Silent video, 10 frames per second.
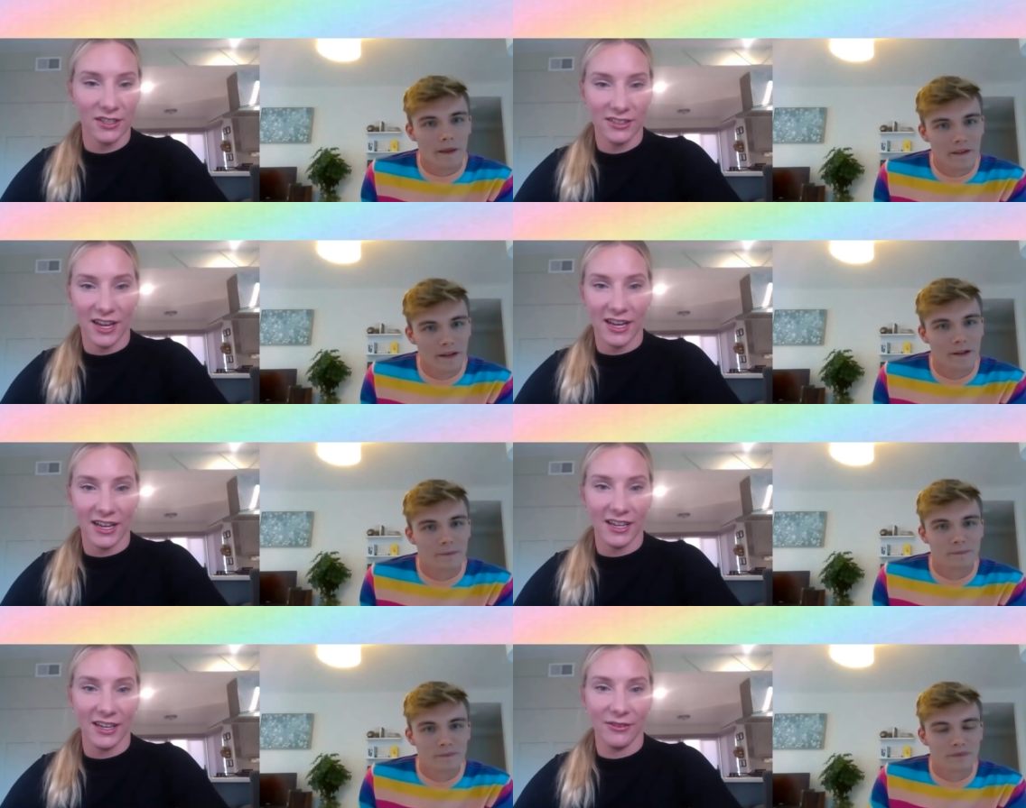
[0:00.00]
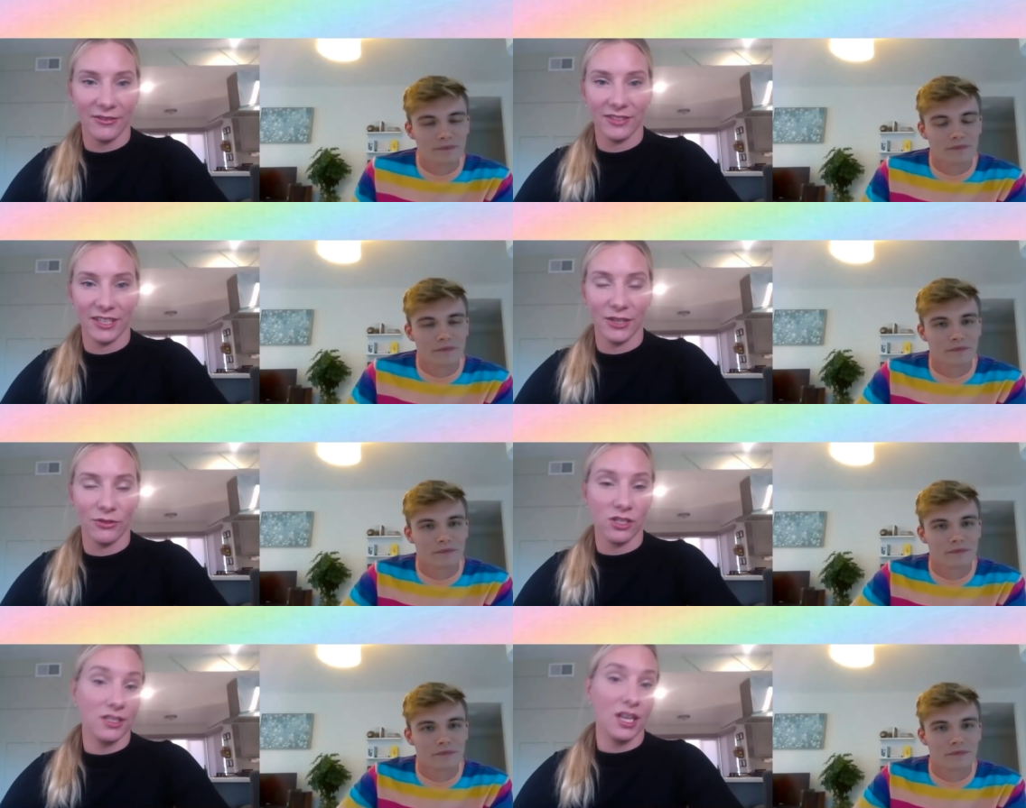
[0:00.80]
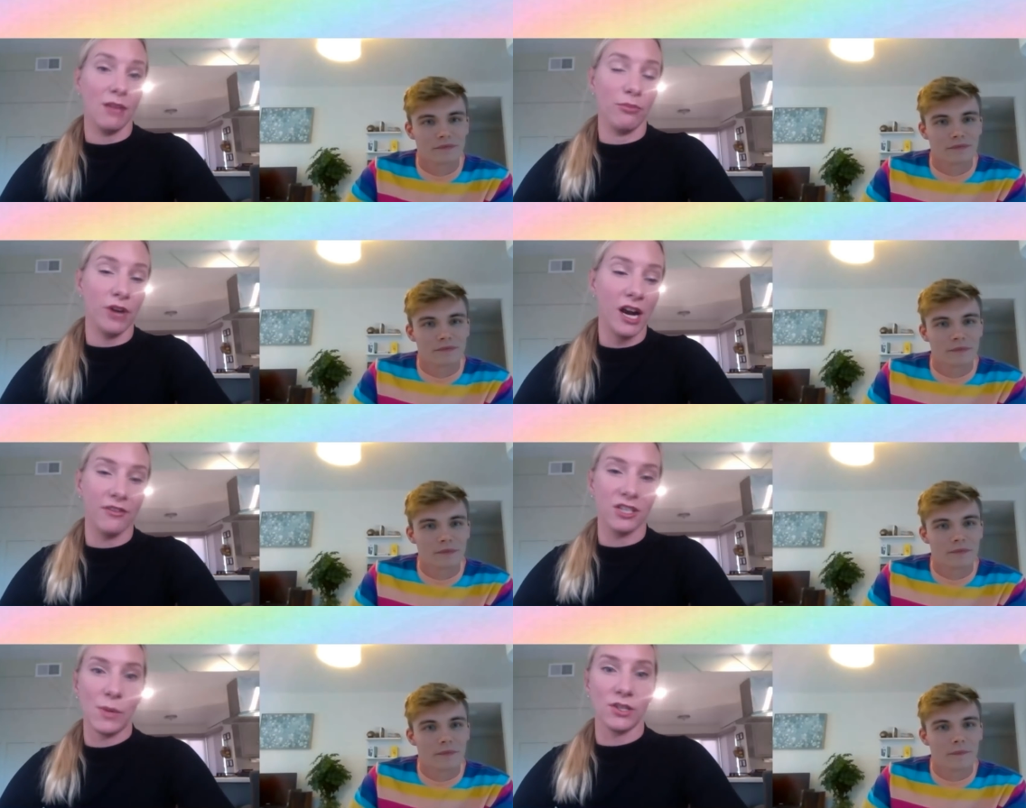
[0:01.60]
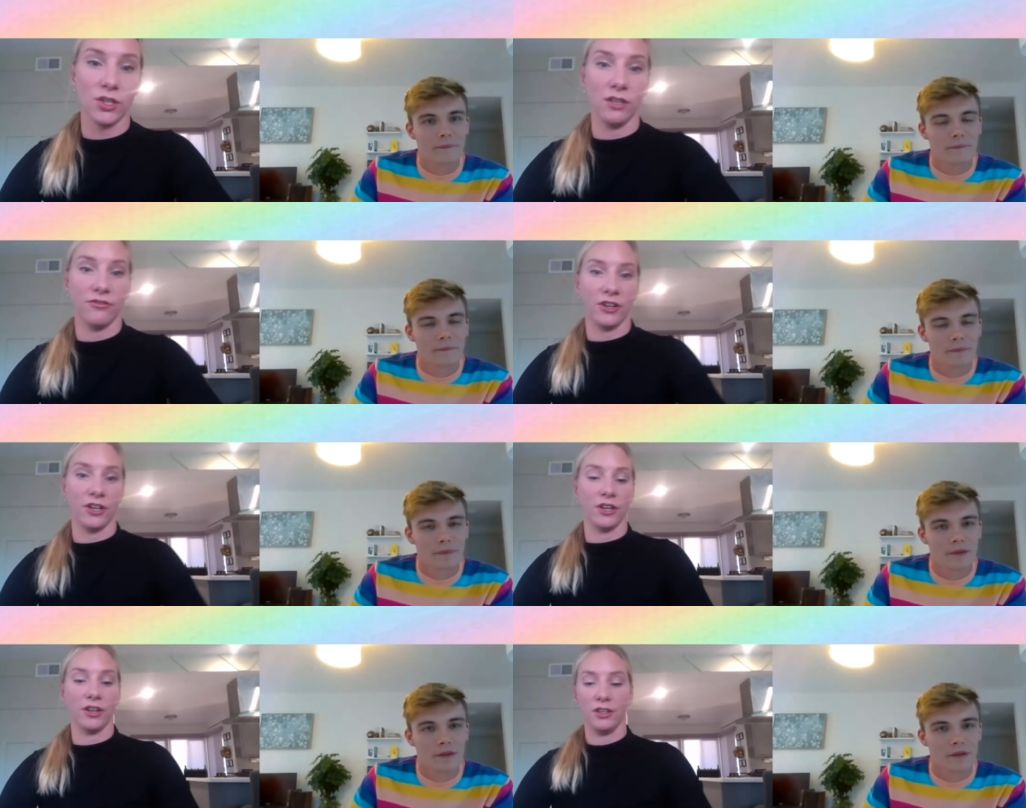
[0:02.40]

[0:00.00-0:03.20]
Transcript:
Speaker 1: Yeah. Uh, you know, just to improv, especially for